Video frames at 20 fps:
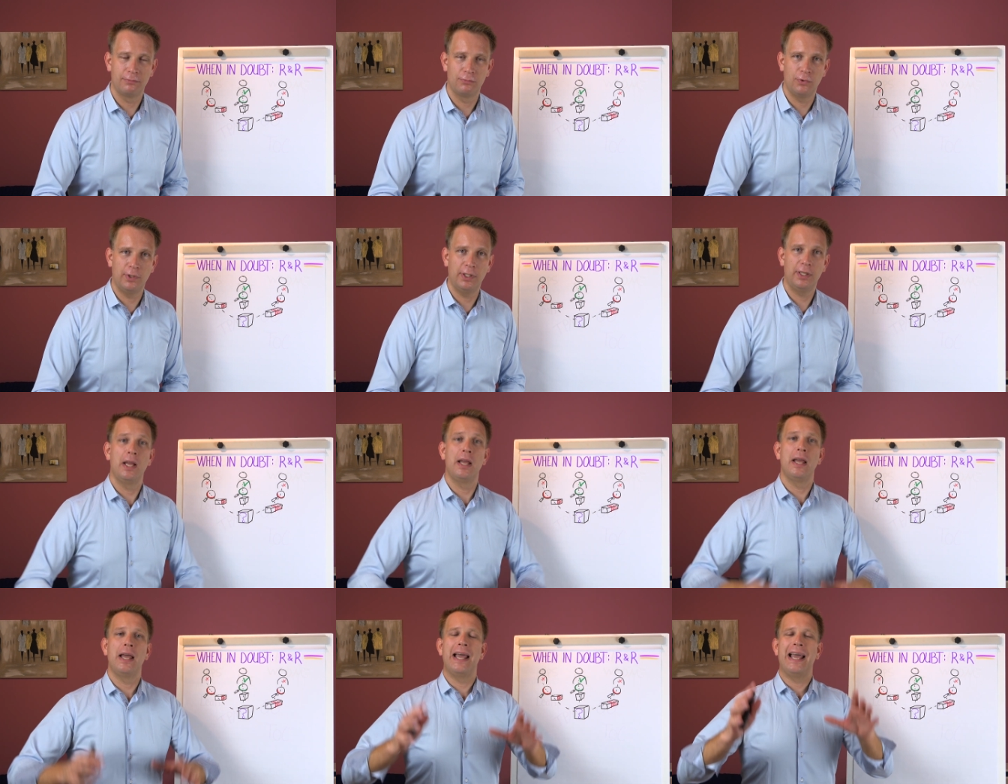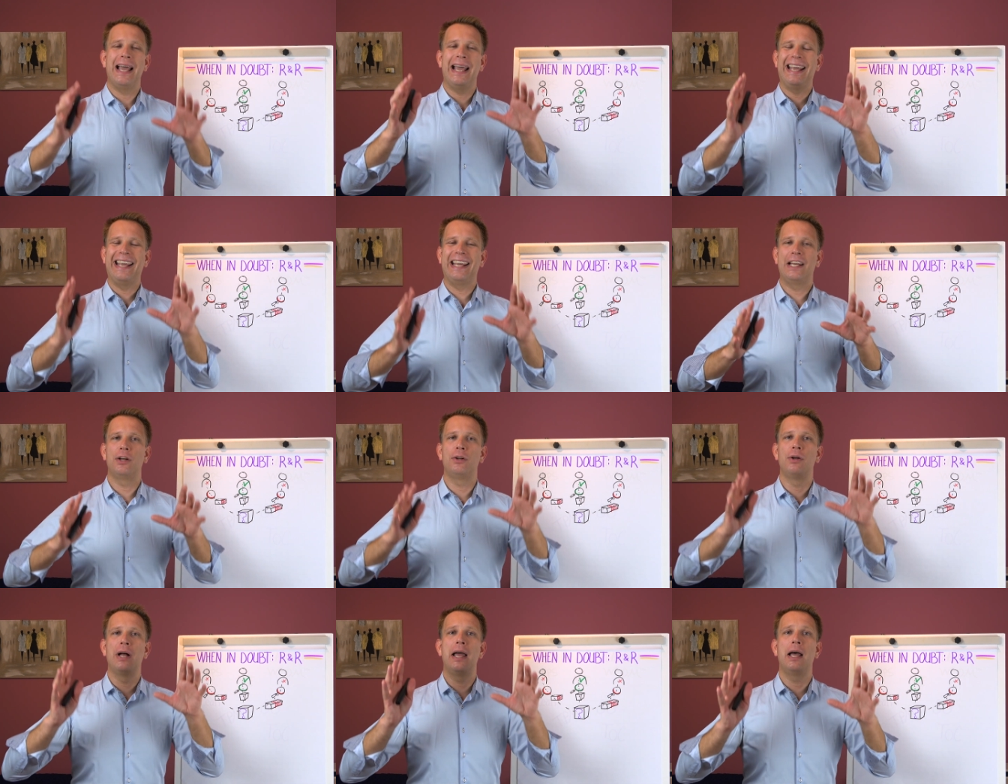Right?
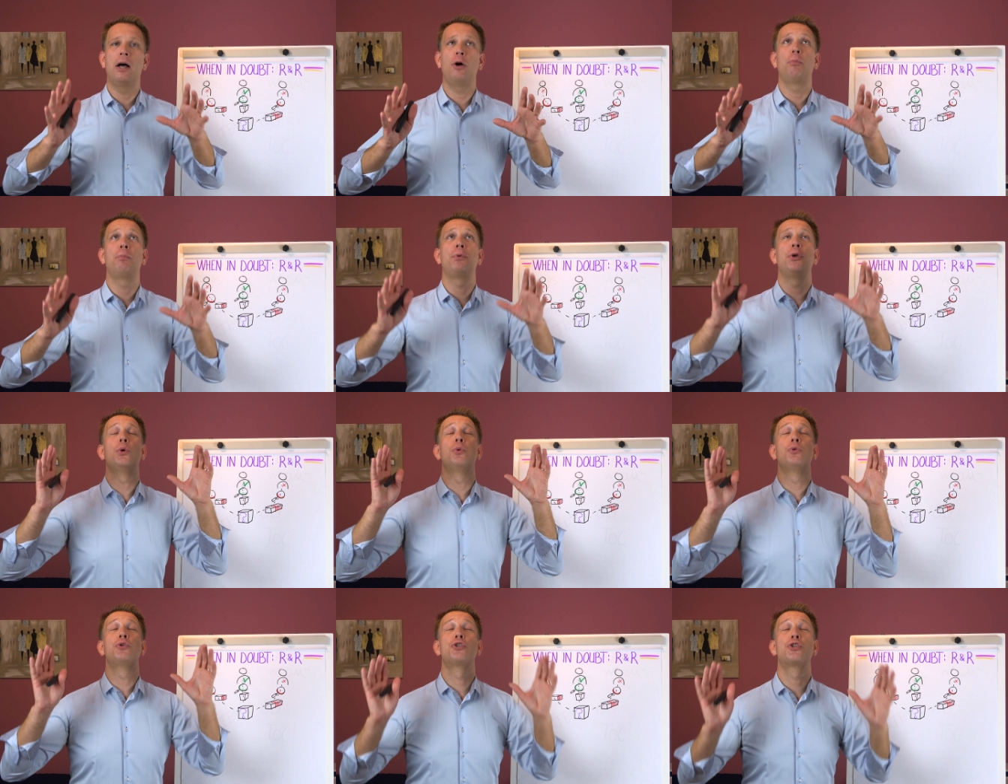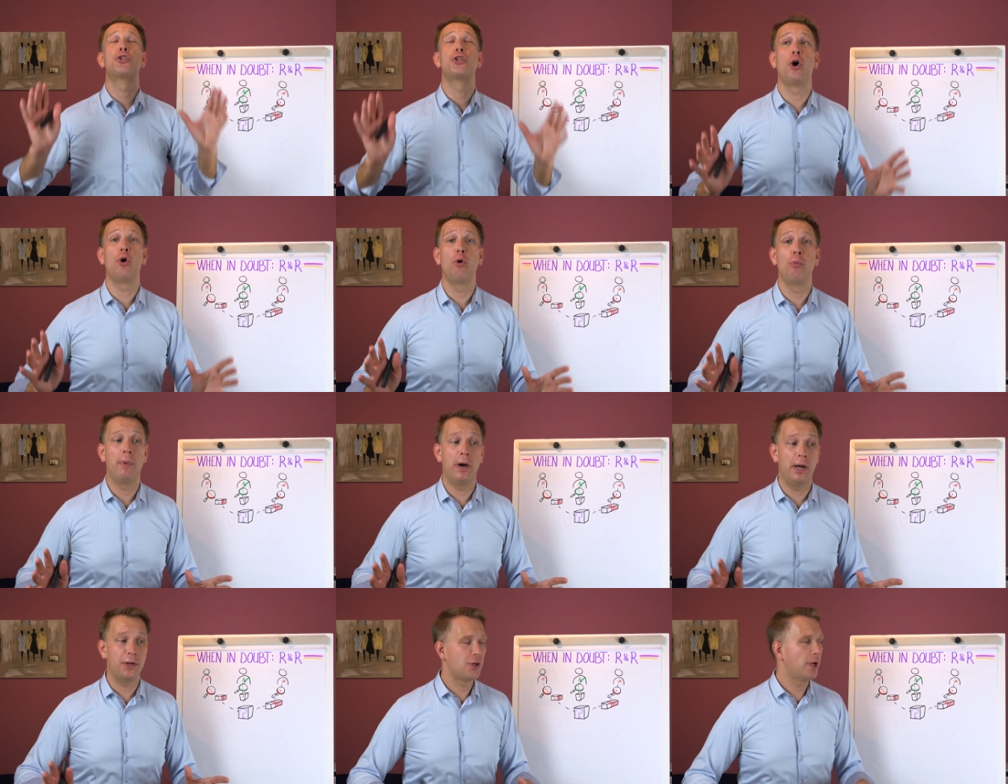It'll help you so
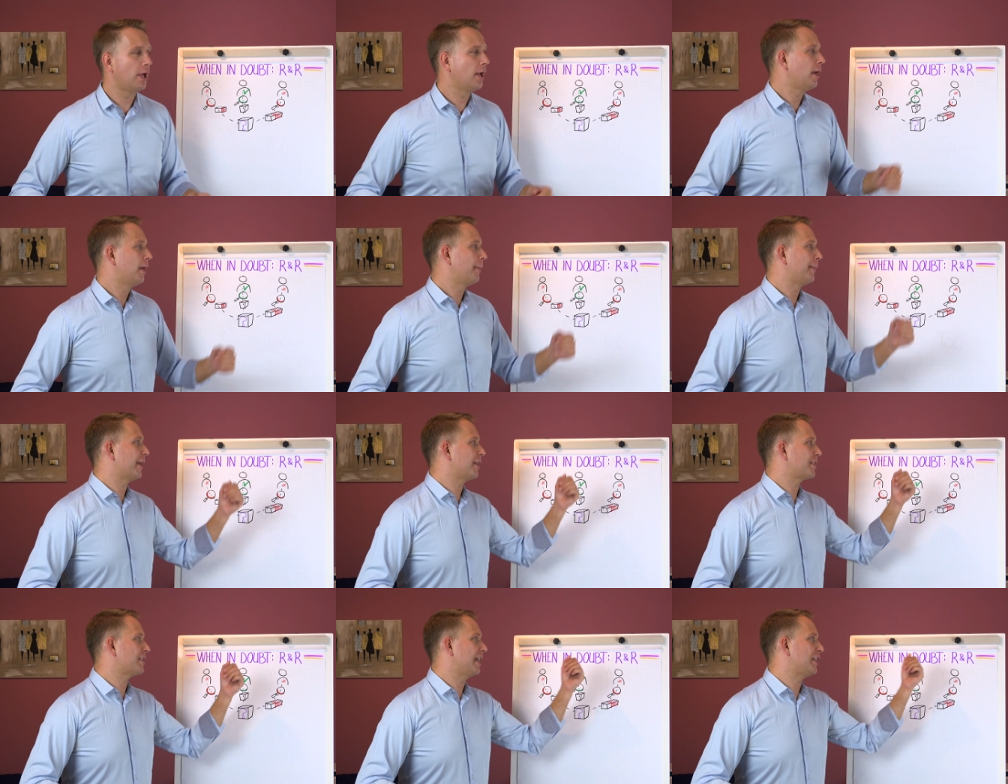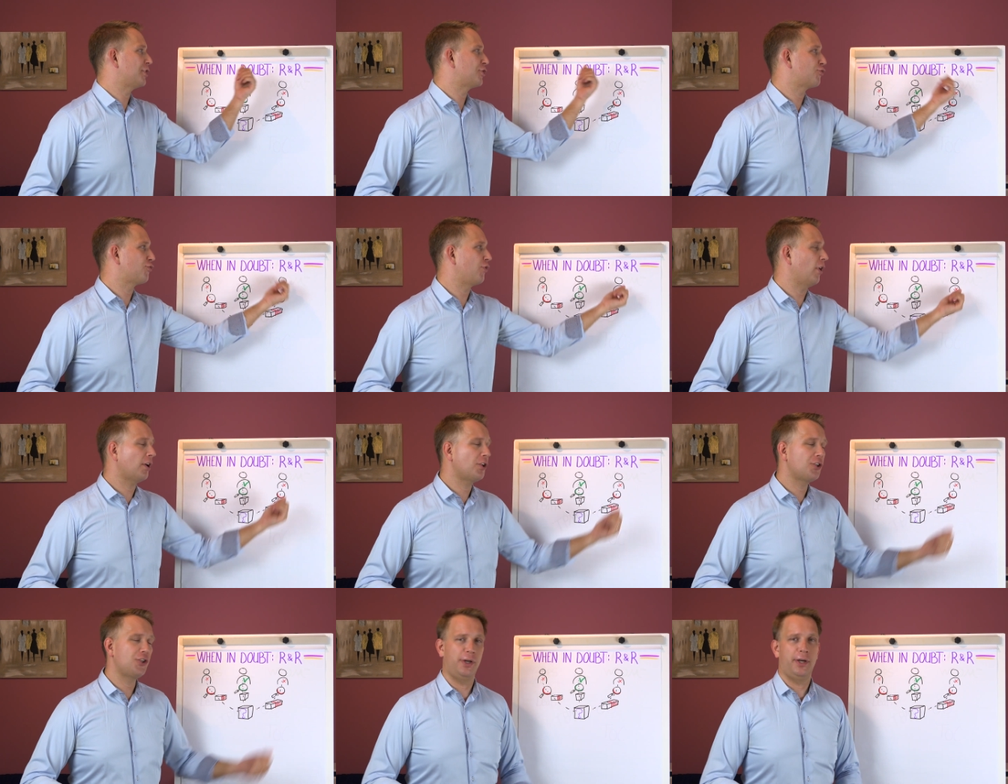much because a
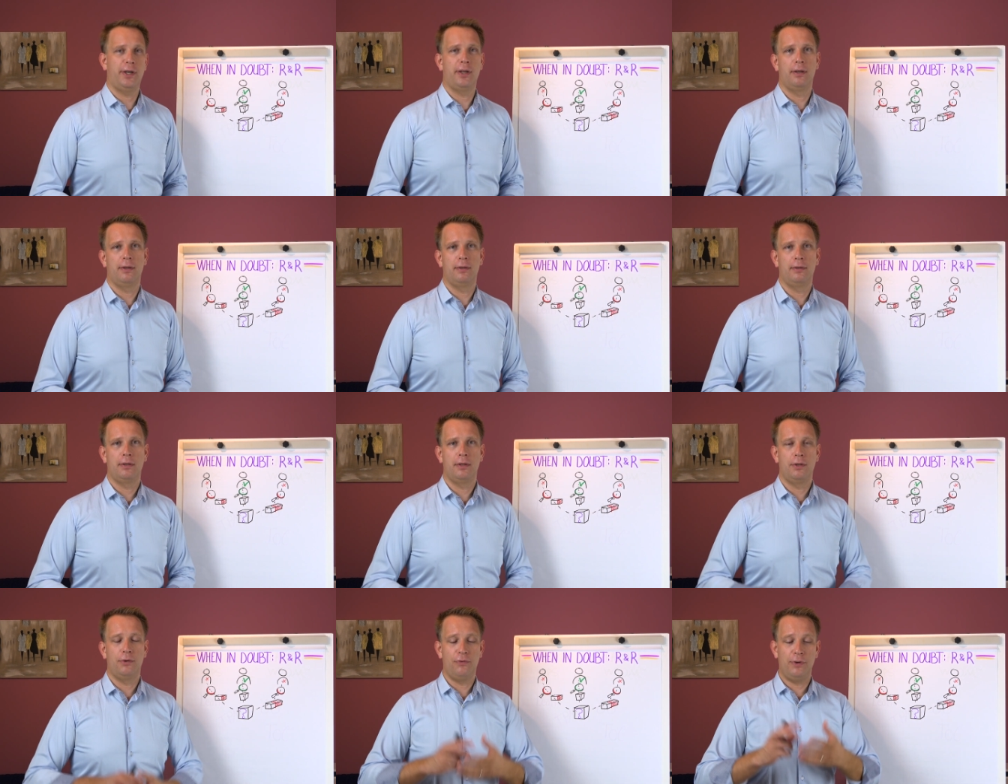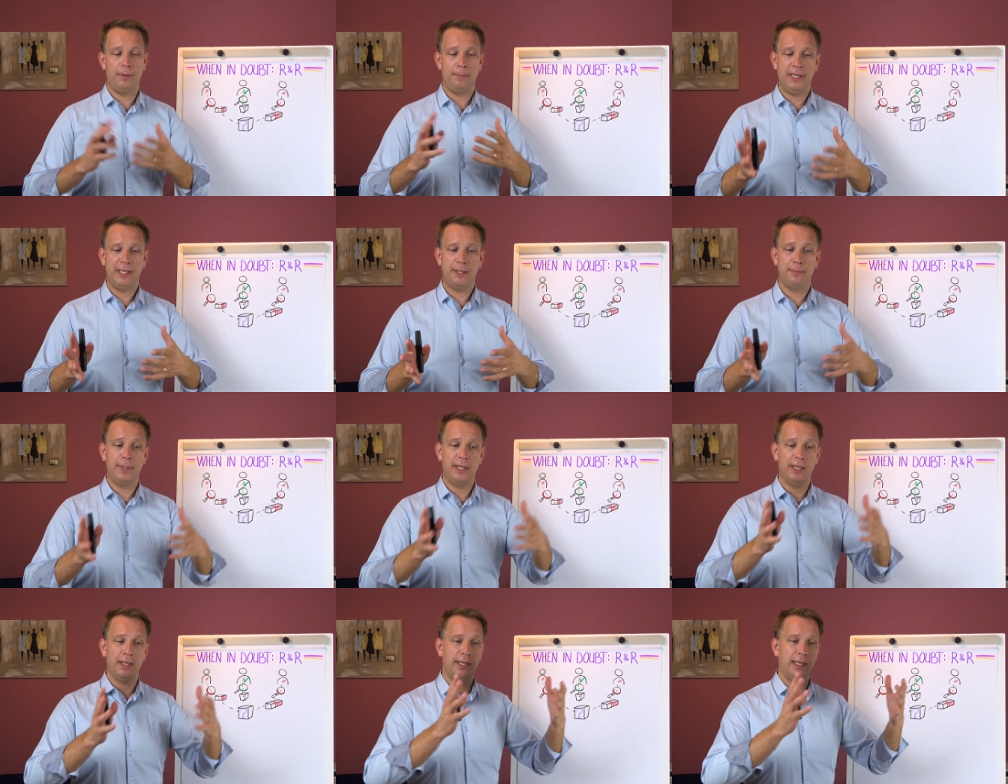structured
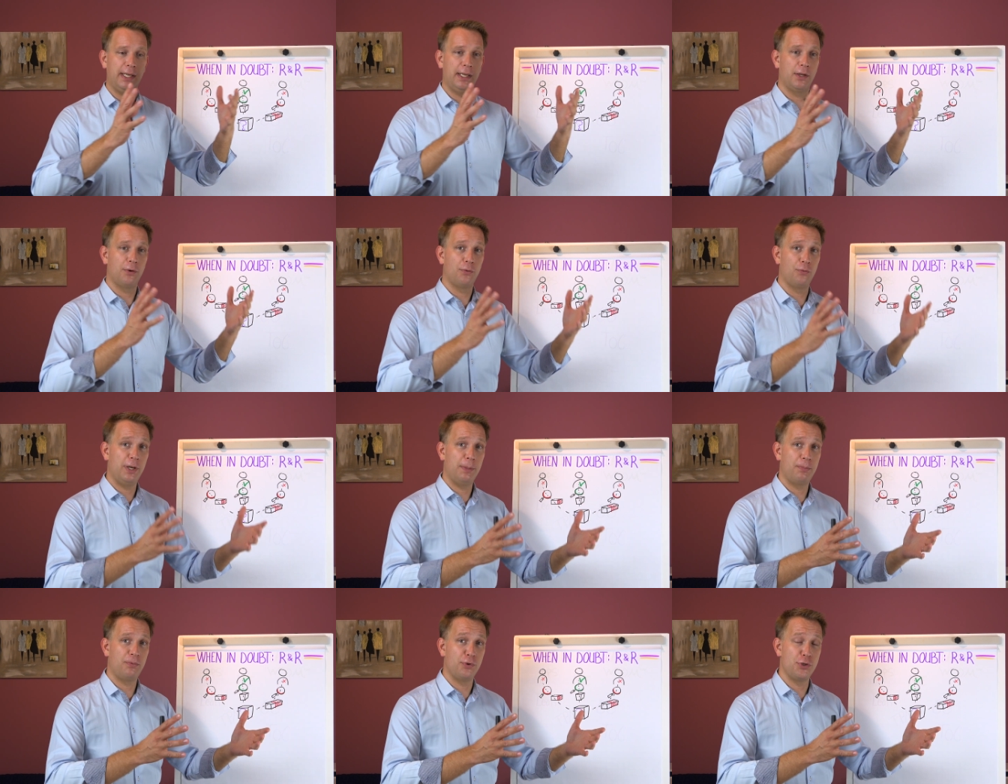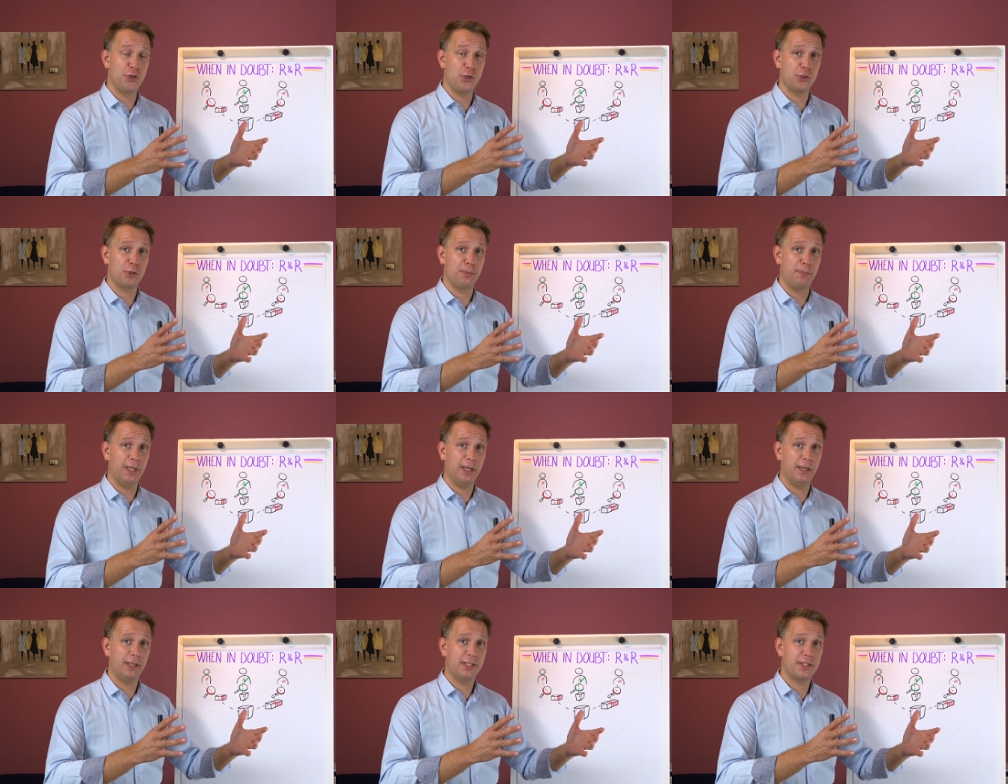repeatability,
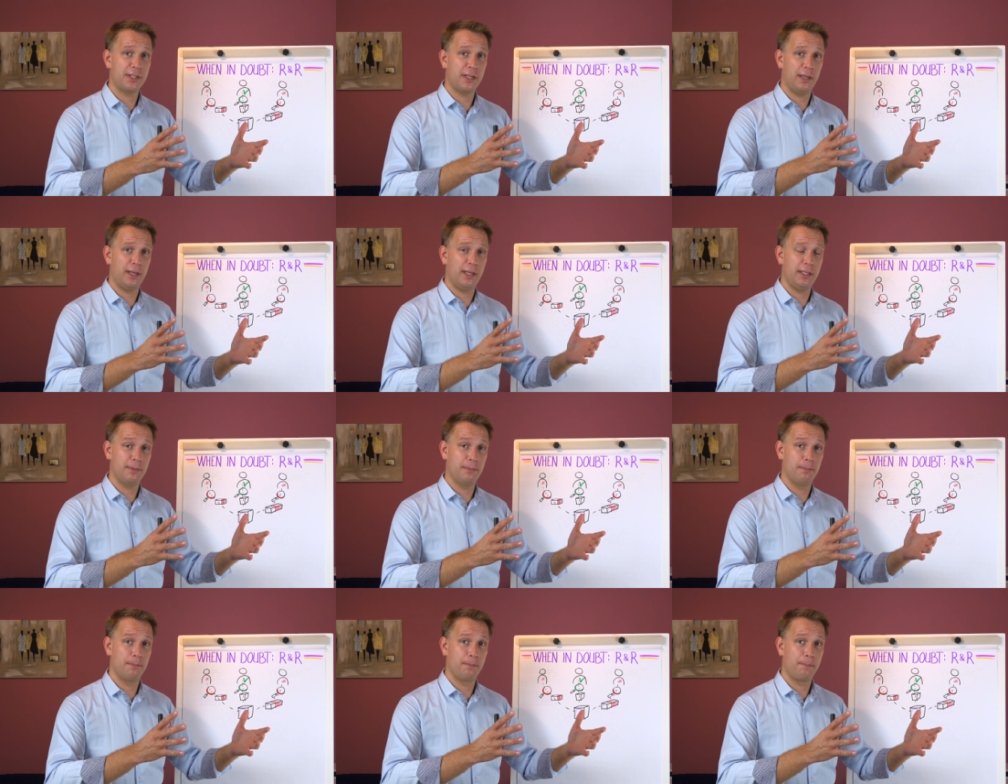reproducibility studies